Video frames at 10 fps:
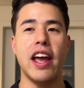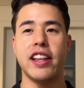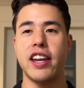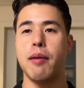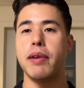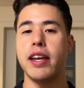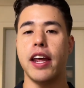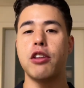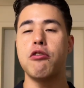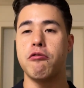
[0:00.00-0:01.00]
ended up
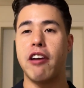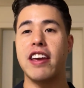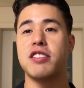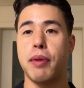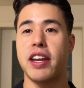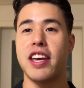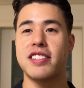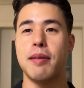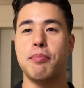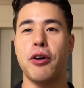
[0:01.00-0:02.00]
needing to raise money at
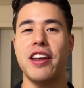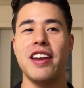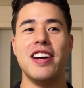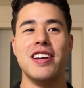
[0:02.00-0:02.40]
some point.